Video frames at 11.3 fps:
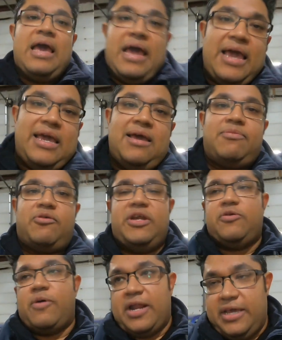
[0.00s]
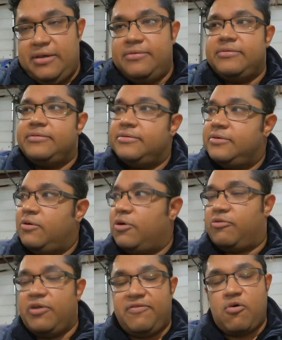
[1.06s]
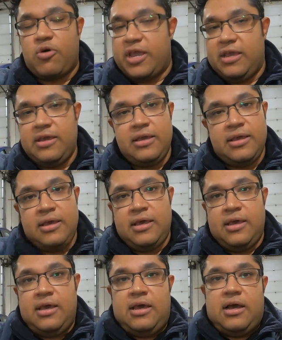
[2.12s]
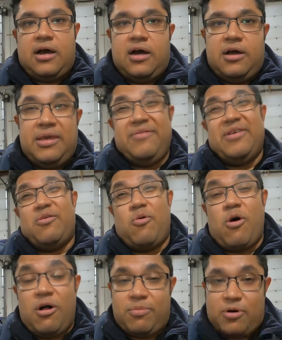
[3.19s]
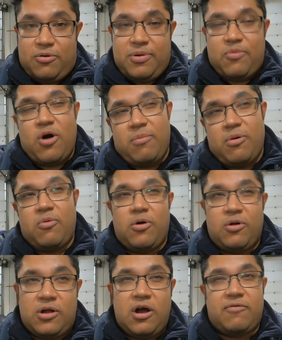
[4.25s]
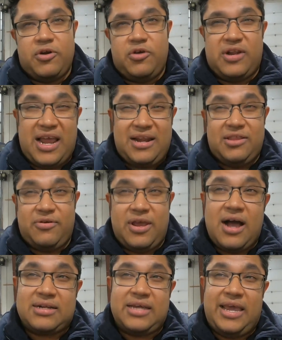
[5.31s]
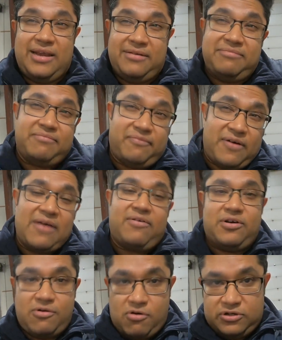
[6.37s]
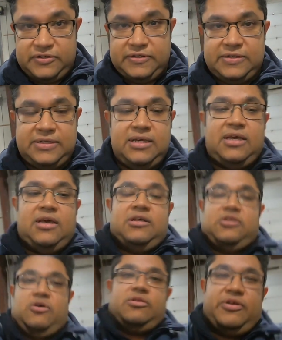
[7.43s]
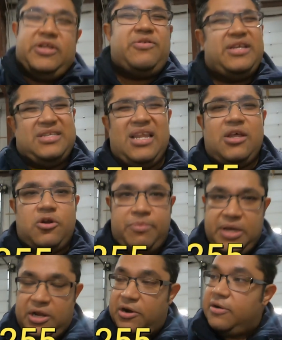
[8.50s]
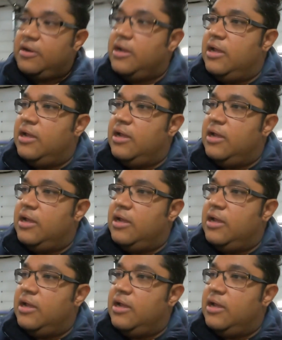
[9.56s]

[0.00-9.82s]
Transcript: AEM 320 or 340, even a Walbro. But Walbro will cover you 93 octane, 500 horses. So 320 is a little bigger.